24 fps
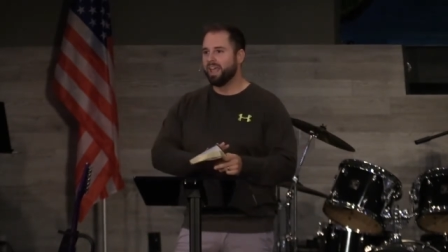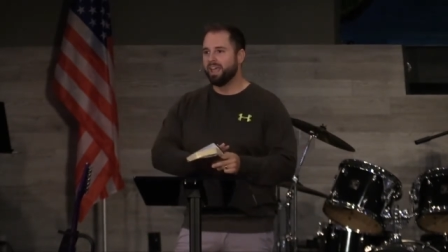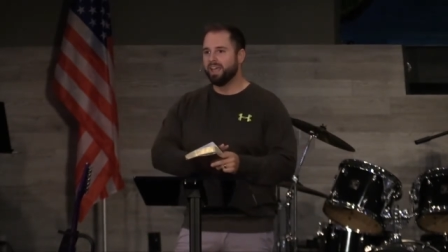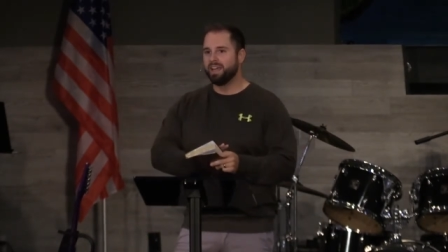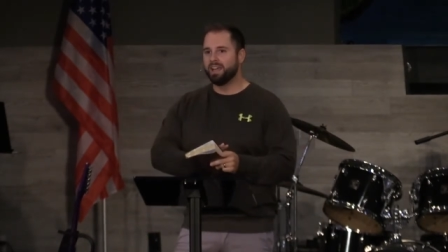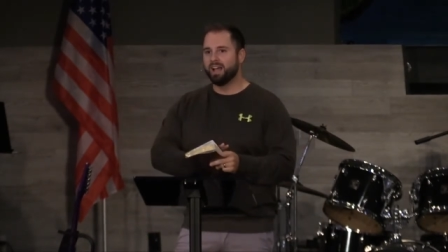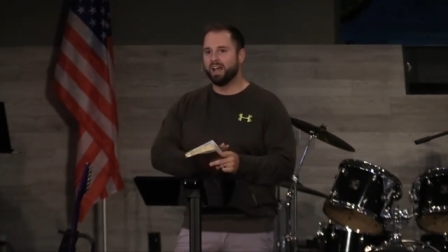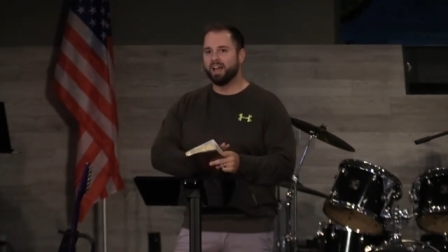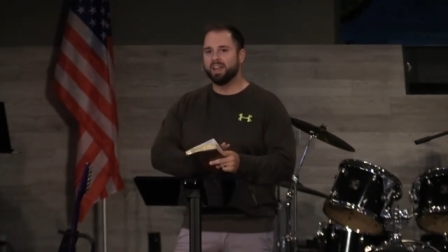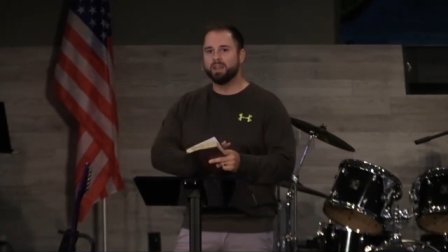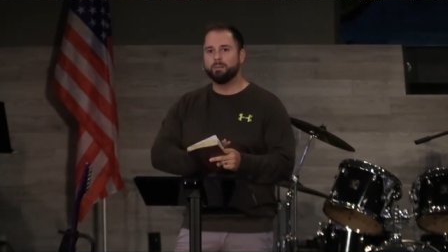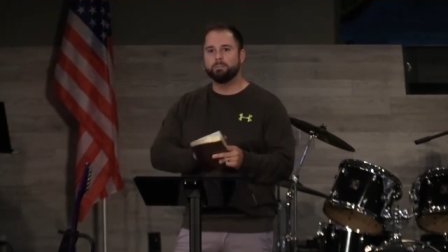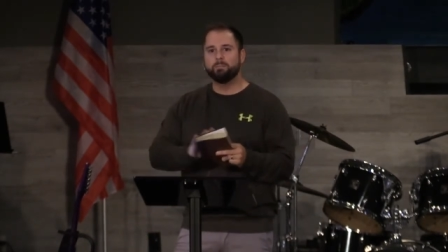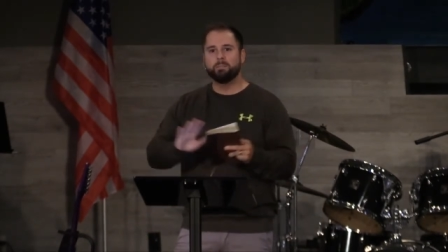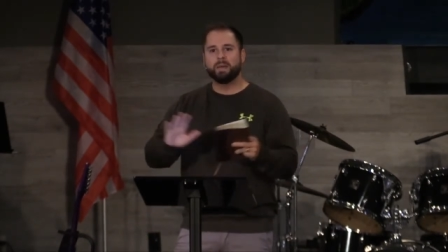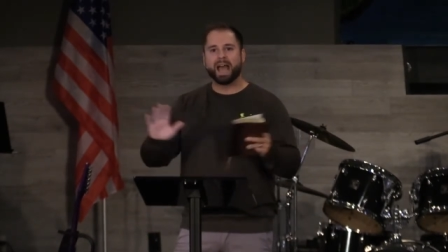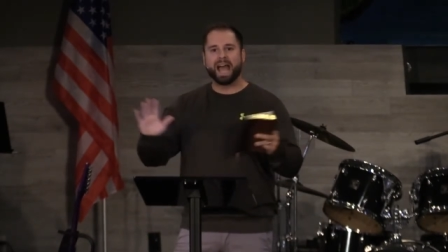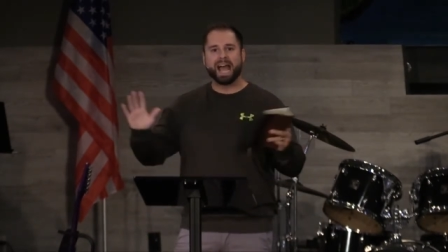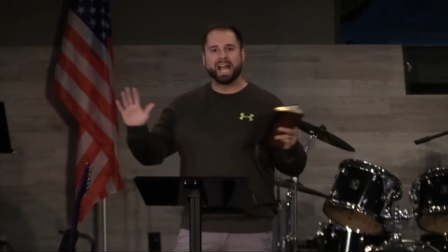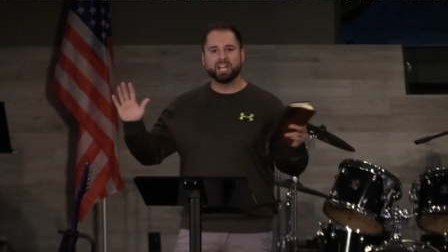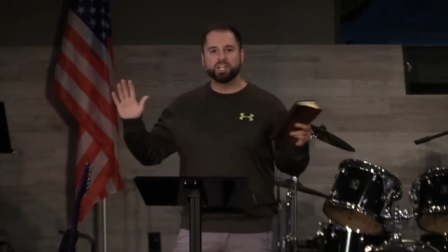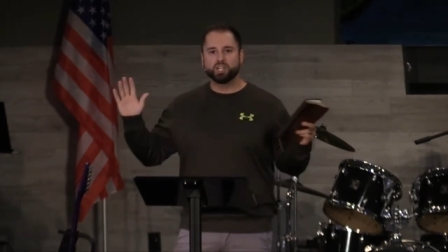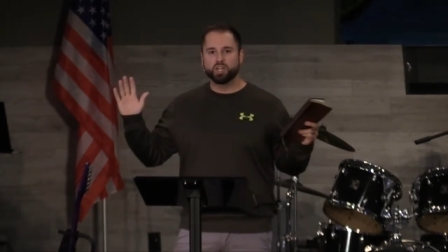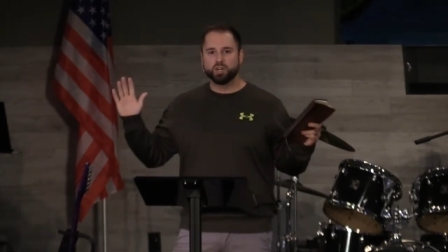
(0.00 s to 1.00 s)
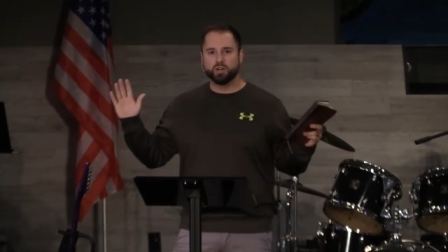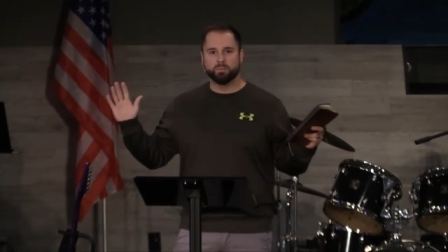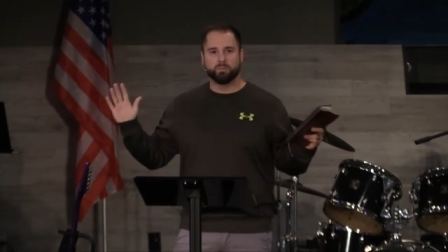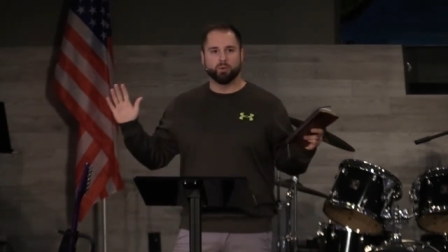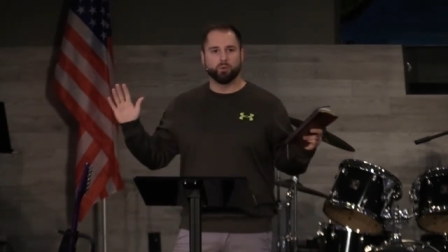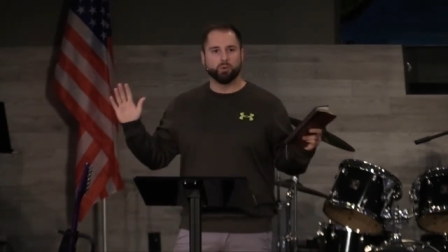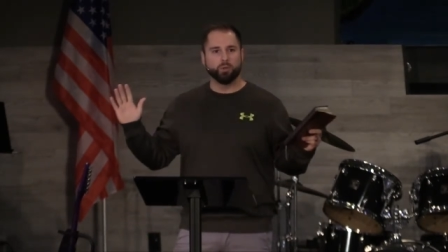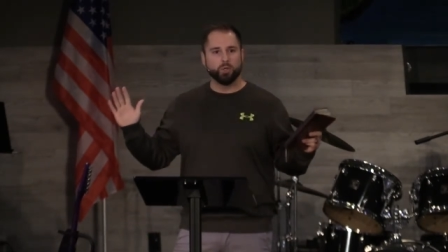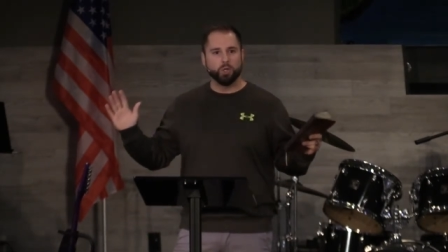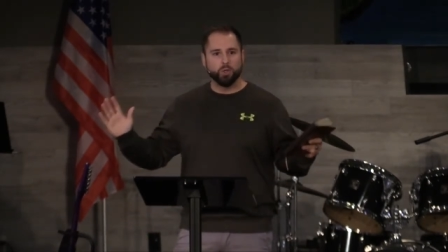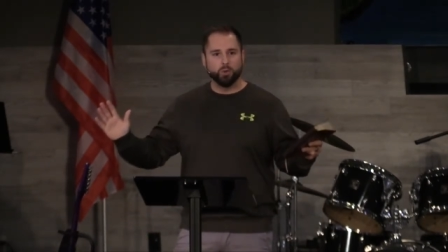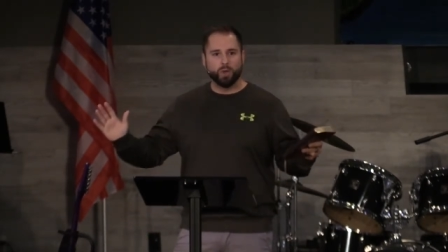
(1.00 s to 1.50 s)
an
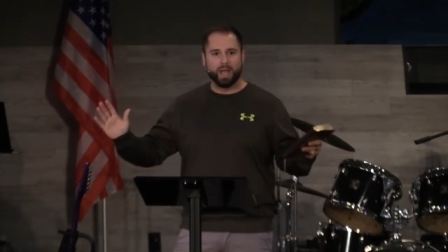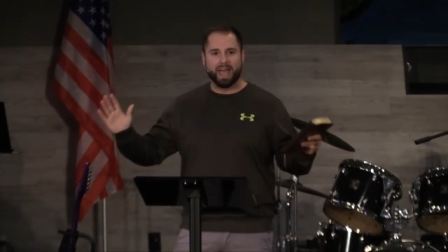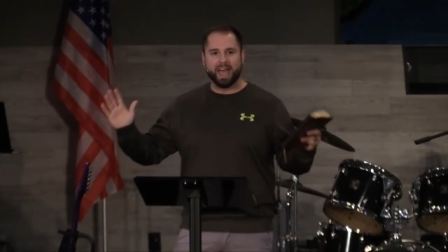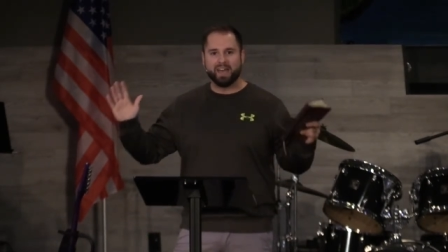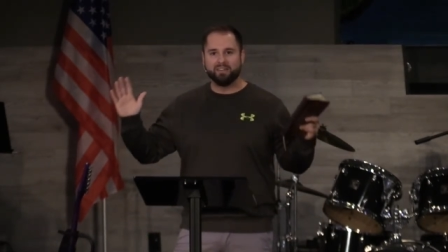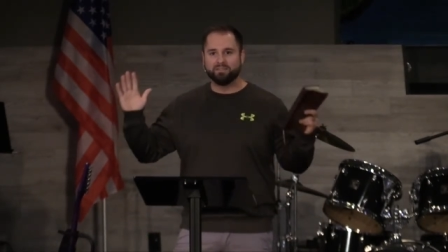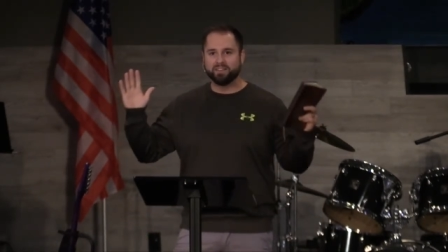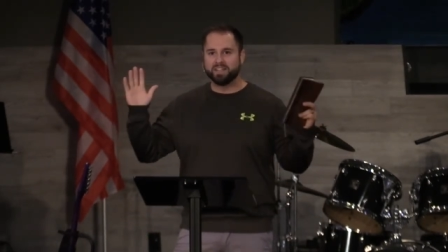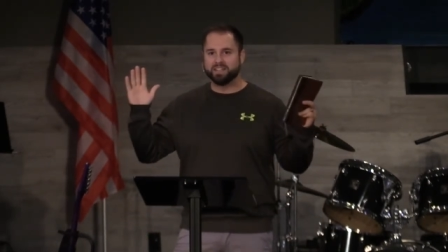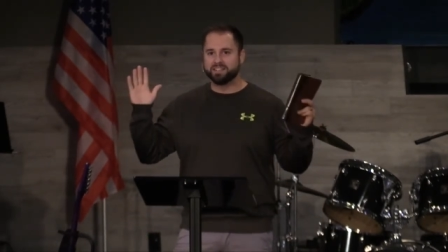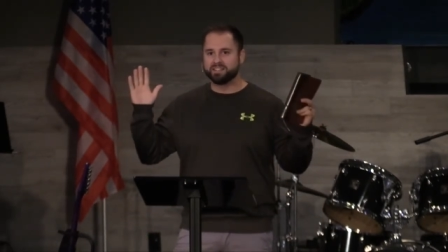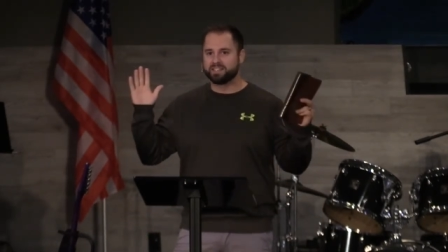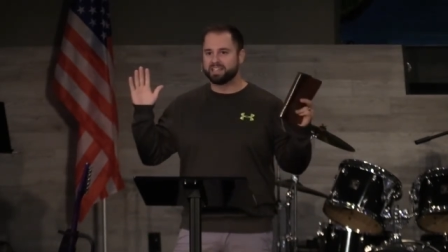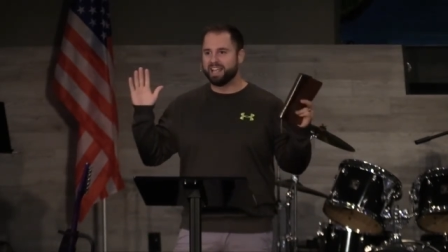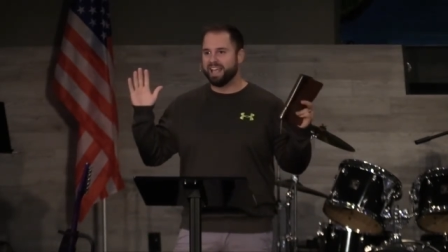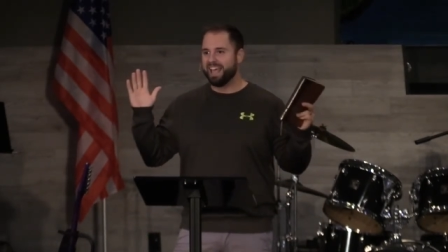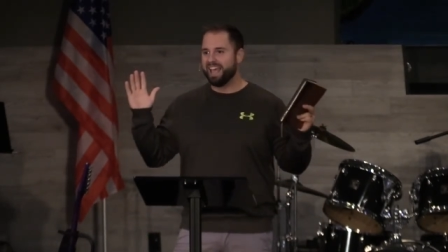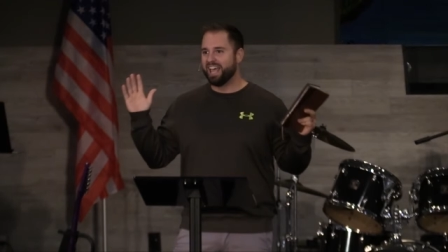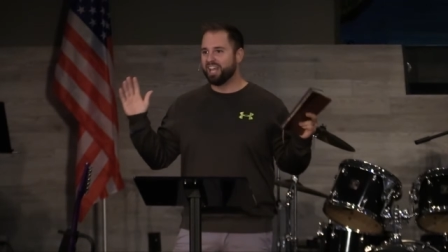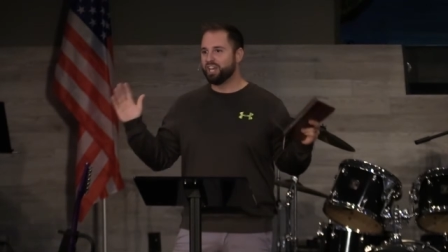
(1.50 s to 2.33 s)
unimaginable new heavens